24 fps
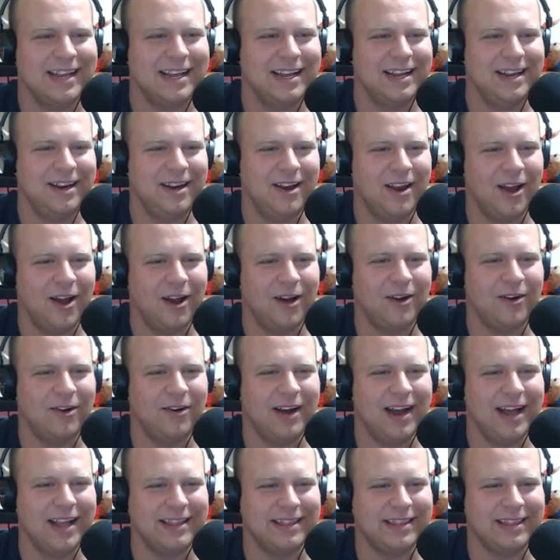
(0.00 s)
No,
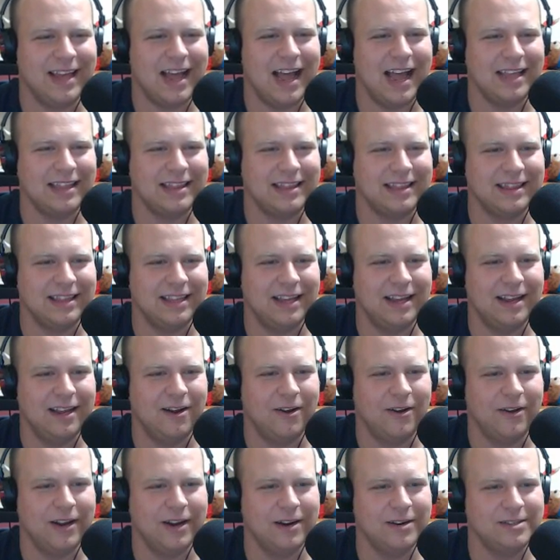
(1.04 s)

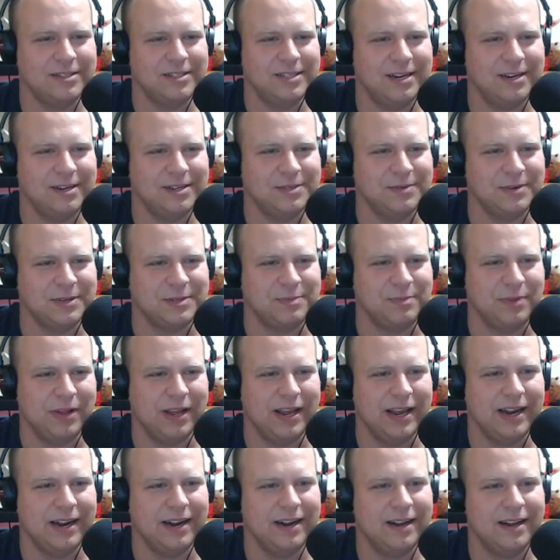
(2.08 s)
here's what's
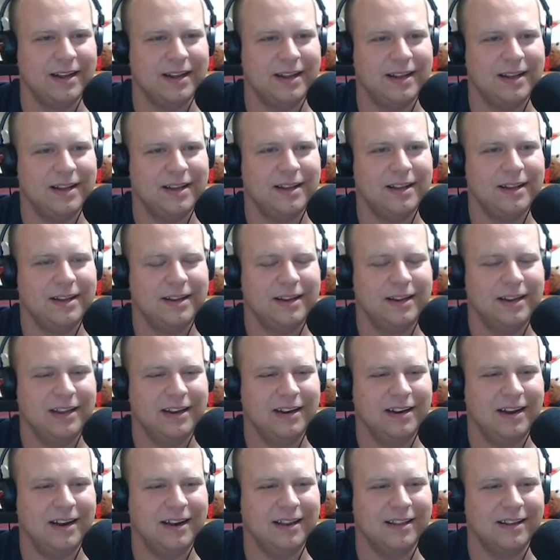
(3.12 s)
playing.
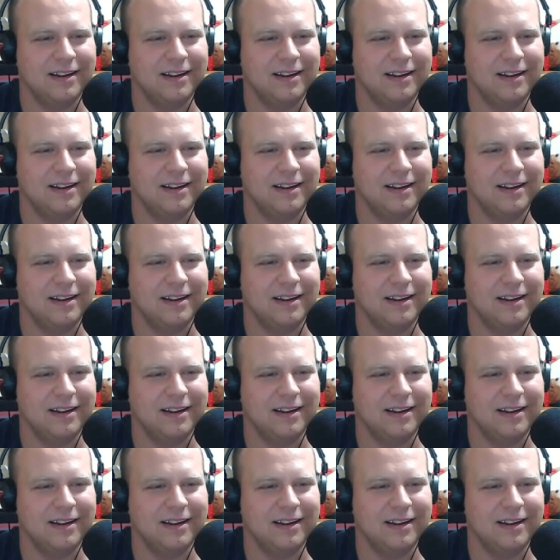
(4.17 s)
Get out of there.